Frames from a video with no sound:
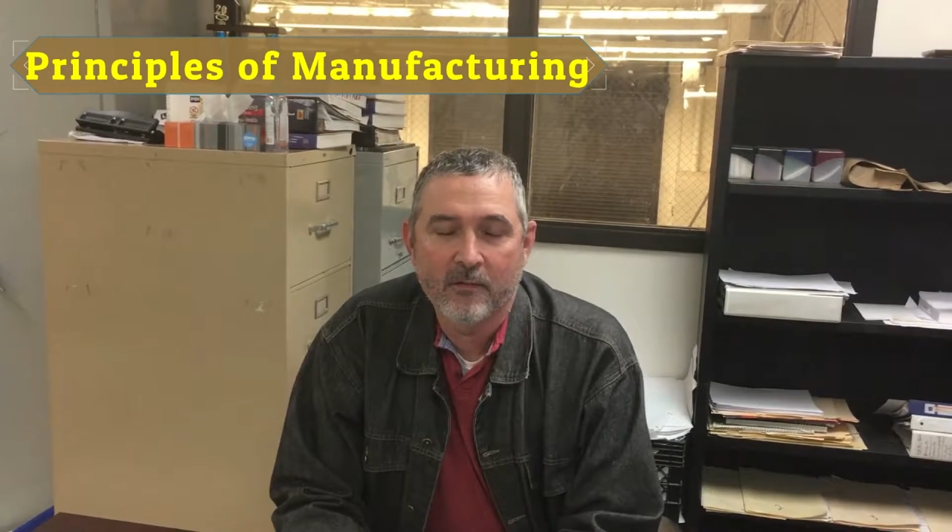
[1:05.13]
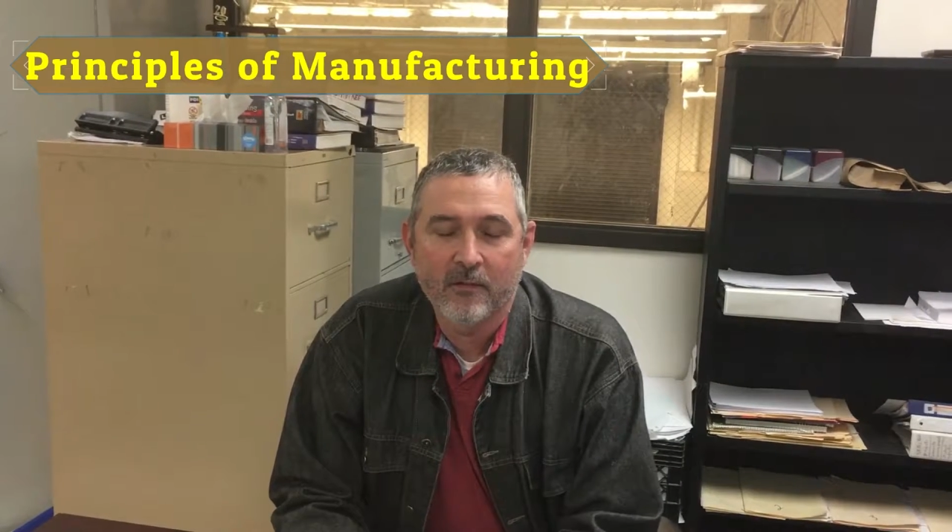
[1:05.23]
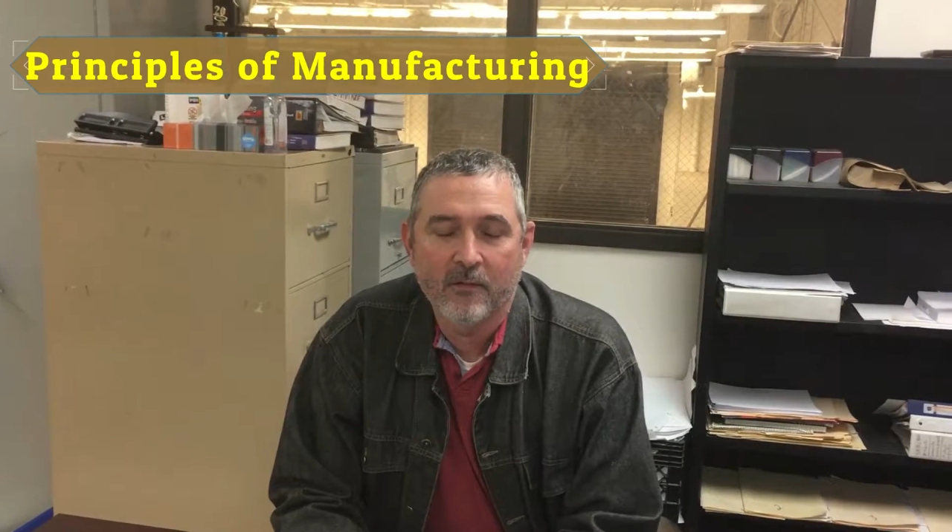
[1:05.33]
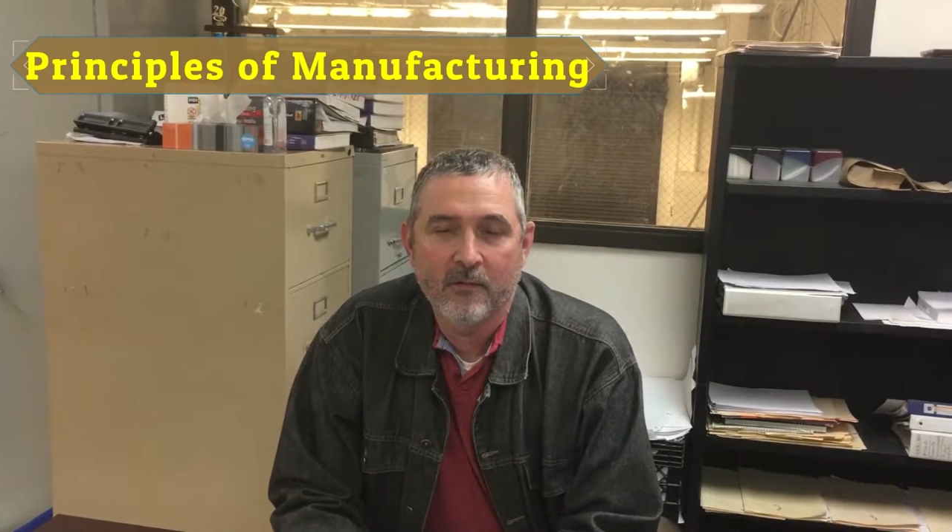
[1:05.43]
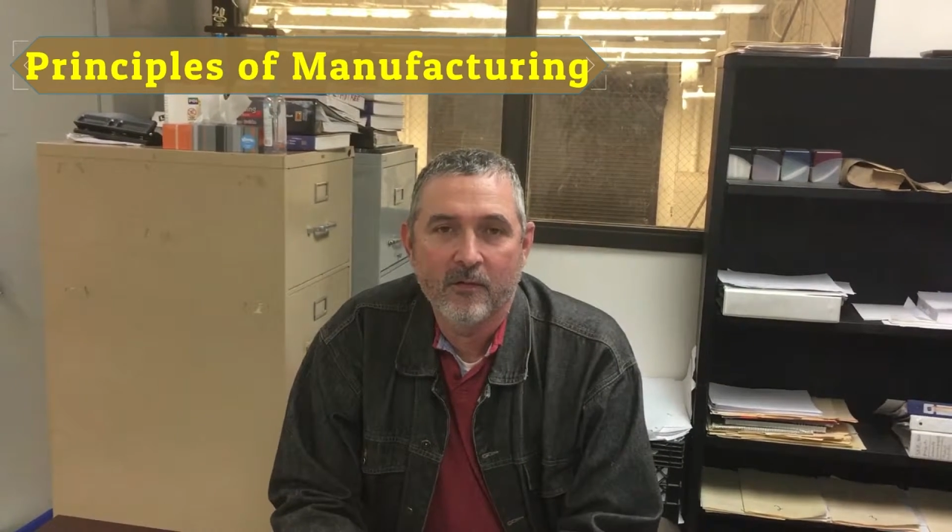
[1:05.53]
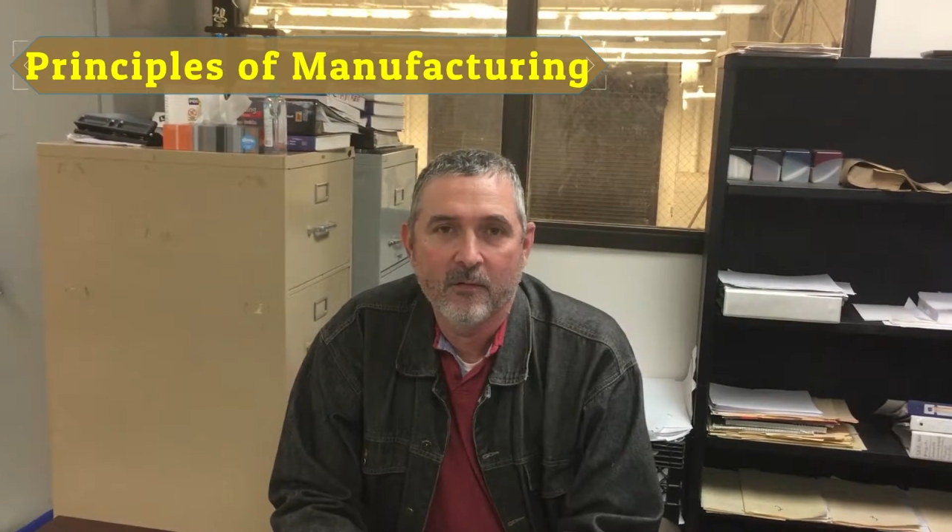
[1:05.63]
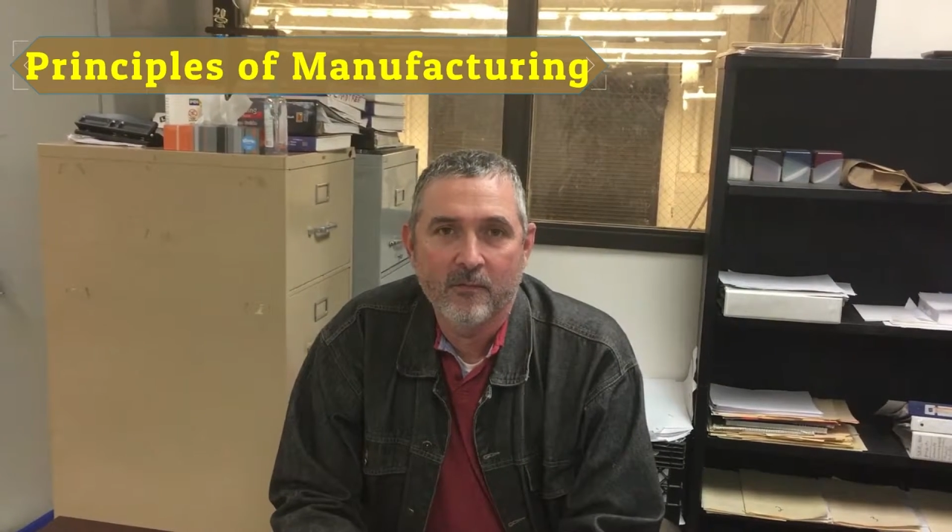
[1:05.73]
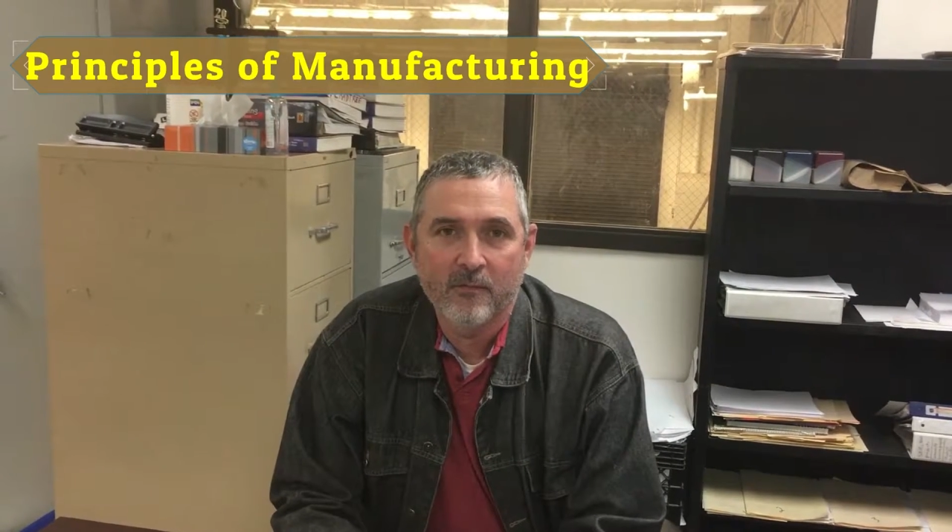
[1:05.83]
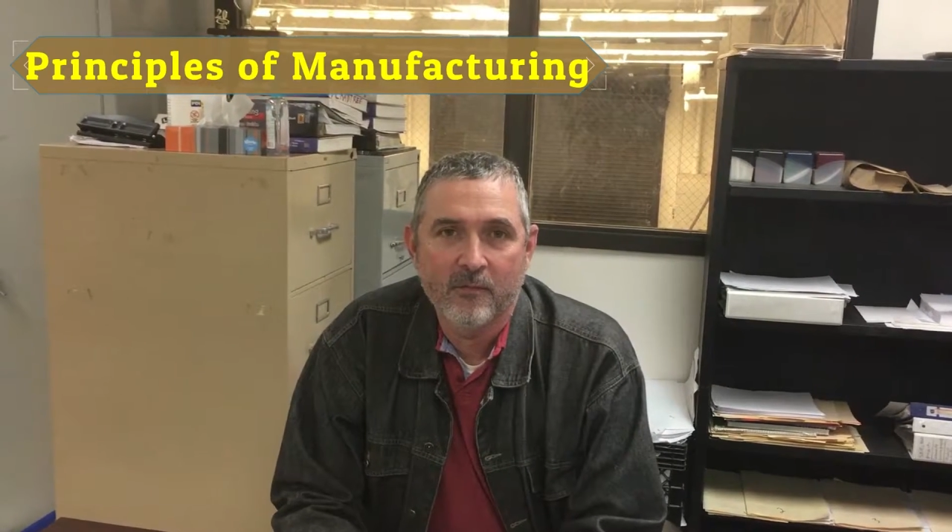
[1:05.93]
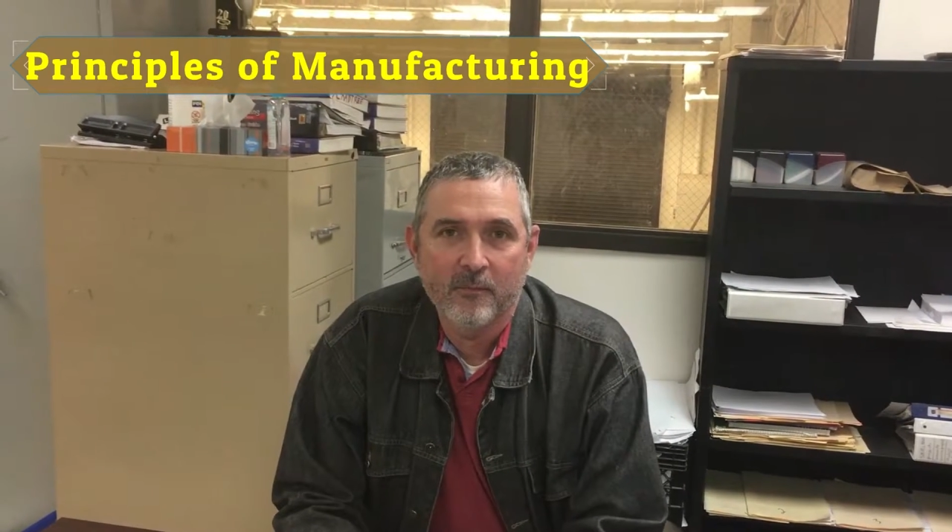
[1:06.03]

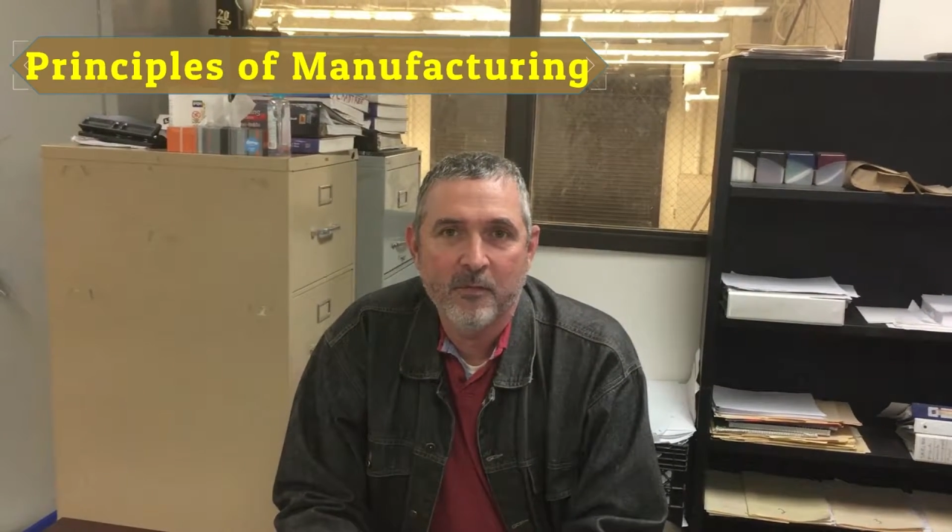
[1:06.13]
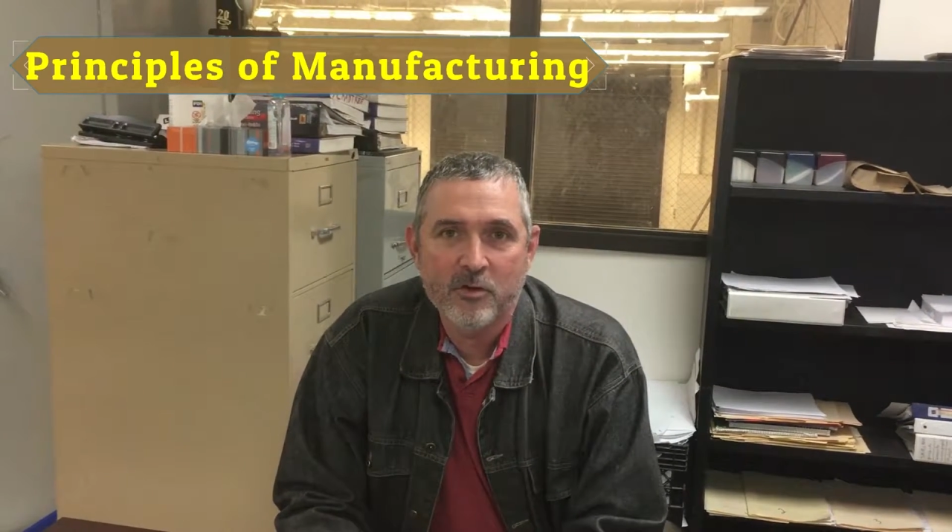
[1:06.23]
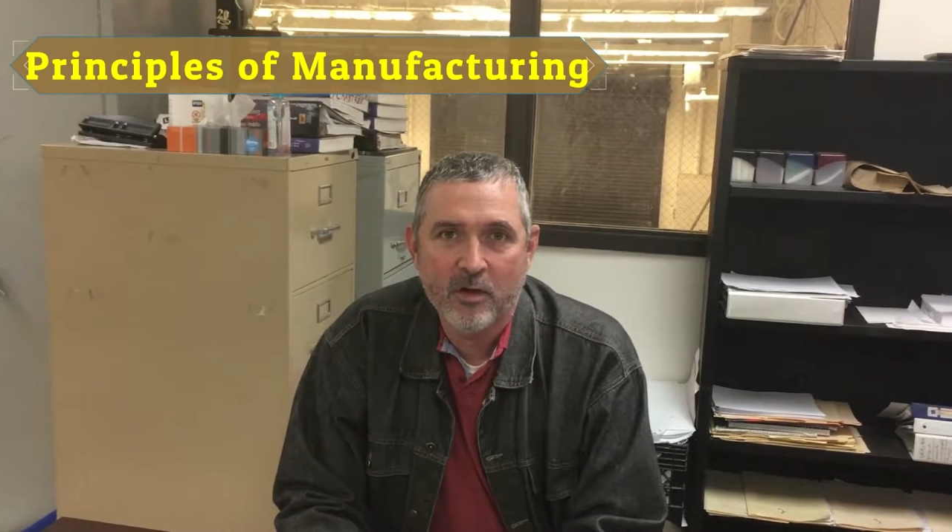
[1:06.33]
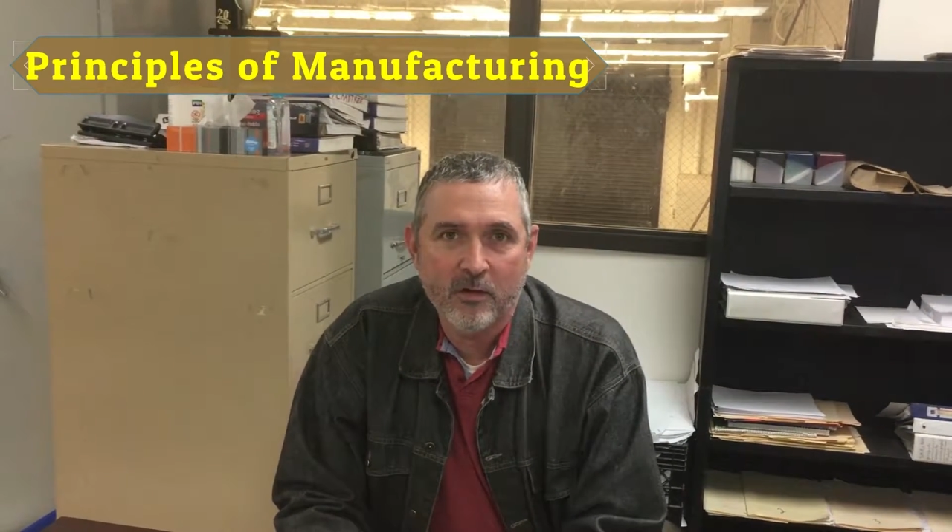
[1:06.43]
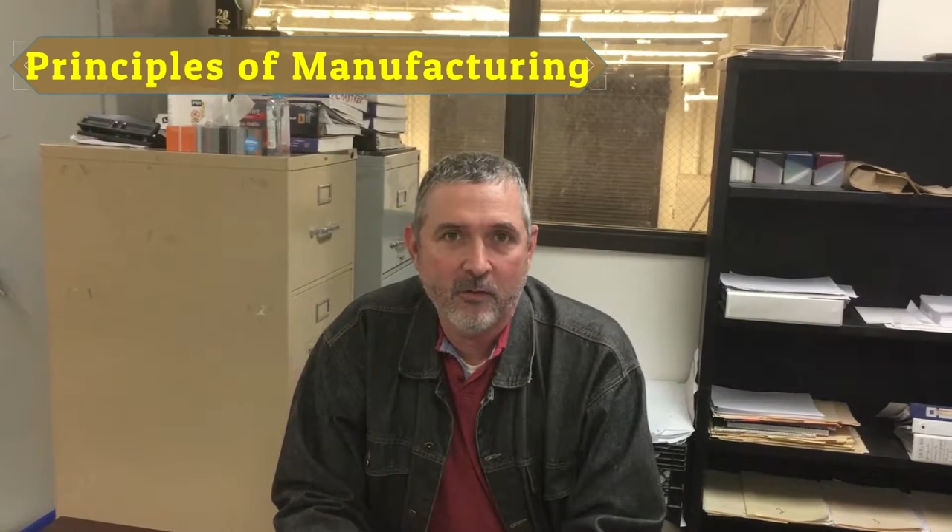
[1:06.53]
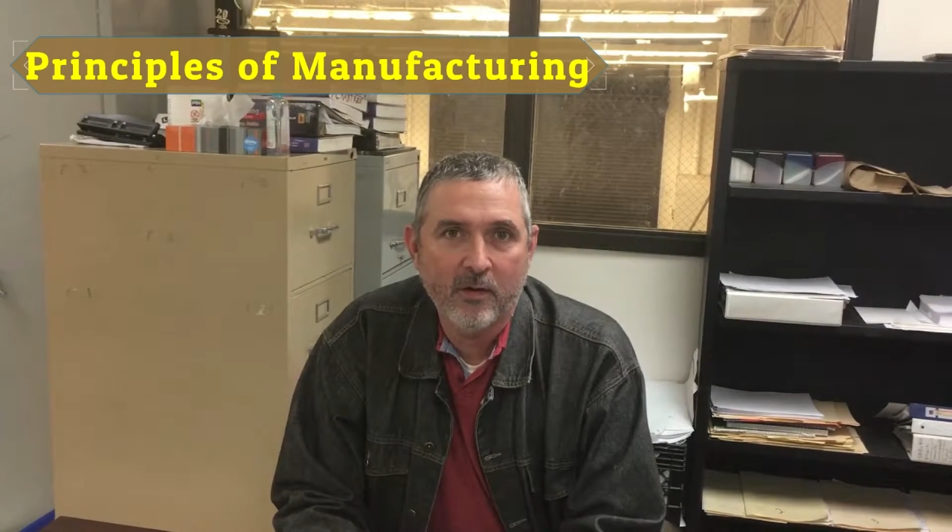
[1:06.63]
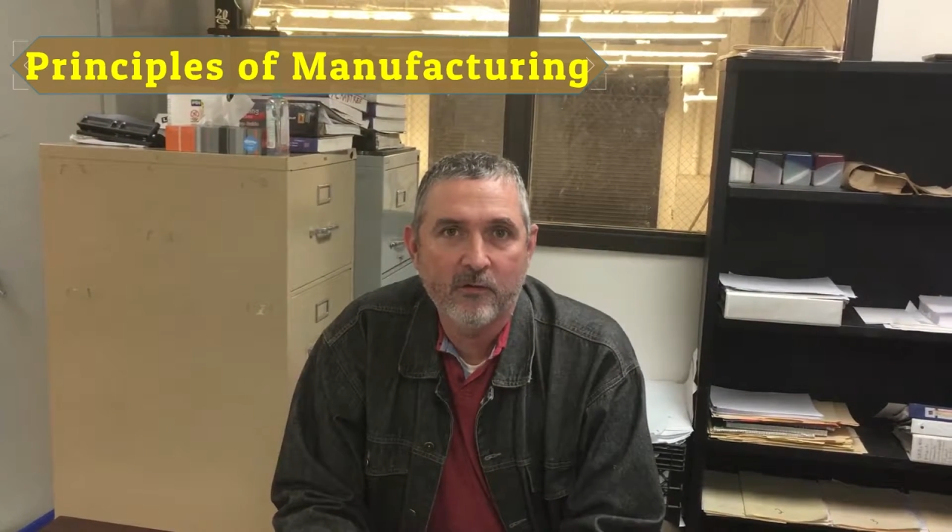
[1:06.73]
the machinery